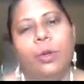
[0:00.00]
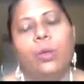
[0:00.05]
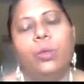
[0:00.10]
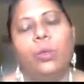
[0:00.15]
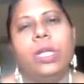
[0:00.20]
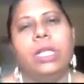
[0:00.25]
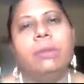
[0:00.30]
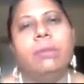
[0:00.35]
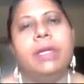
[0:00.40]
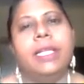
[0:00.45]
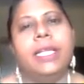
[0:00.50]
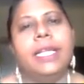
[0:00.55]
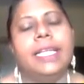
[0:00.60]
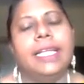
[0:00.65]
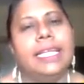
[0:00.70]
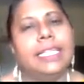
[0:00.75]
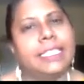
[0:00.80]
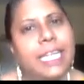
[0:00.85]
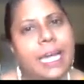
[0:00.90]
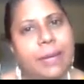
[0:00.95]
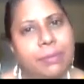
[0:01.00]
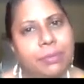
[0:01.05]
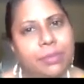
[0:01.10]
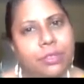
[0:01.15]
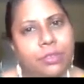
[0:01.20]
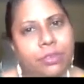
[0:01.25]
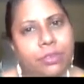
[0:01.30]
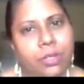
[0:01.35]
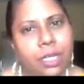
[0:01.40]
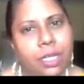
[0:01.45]
we'll be reading chapter
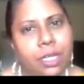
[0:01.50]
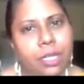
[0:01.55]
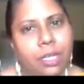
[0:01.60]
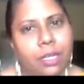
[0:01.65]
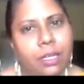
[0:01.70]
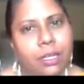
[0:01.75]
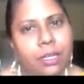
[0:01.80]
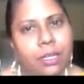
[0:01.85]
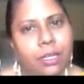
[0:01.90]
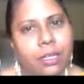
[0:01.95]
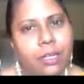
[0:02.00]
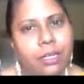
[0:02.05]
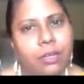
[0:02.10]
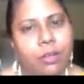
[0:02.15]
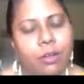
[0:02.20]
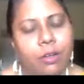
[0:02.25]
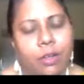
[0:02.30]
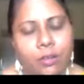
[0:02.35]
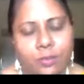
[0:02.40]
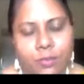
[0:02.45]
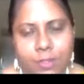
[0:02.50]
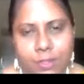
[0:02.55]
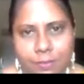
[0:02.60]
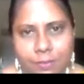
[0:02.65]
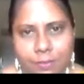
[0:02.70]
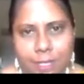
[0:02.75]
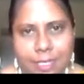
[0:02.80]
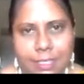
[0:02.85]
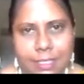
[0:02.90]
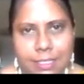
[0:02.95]
3 of
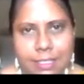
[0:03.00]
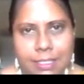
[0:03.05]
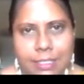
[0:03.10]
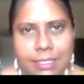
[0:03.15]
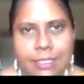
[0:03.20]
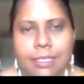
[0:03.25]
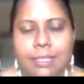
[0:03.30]
civics.